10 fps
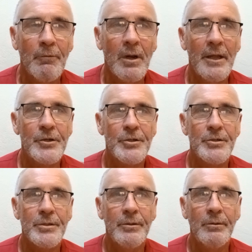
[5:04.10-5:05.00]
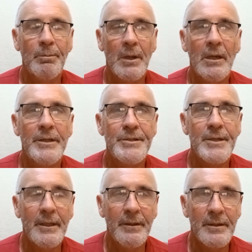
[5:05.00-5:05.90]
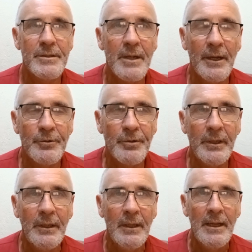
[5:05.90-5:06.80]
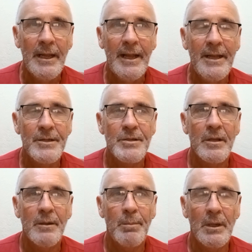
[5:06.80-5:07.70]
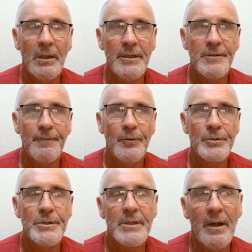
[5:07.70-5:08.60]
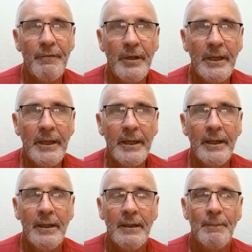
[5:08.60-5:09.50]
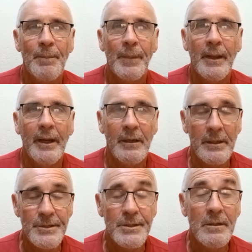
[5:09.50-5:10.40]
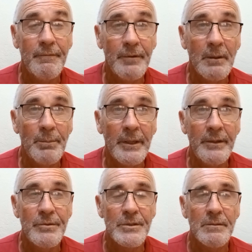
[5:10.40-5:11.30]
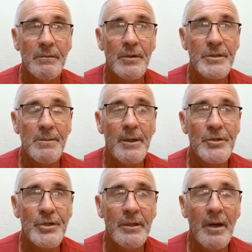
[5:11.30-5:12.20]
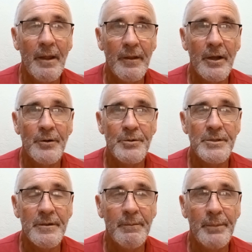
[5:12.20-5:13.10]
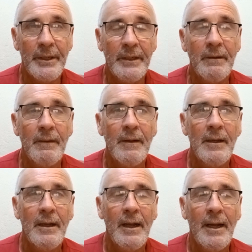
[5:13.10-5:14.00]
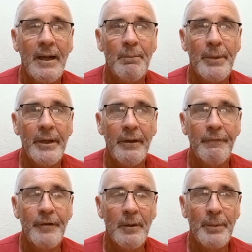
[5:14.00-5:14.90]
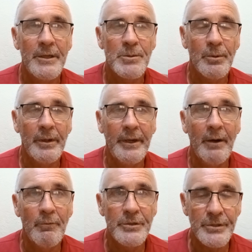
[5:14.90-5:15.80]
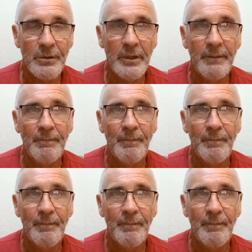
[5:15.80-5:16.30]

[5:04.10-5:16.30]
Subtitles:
relation to policing in this country is the police forces over here, at least in the Philippines, not so much in other countries I've been, but in the Philippines where I now reside,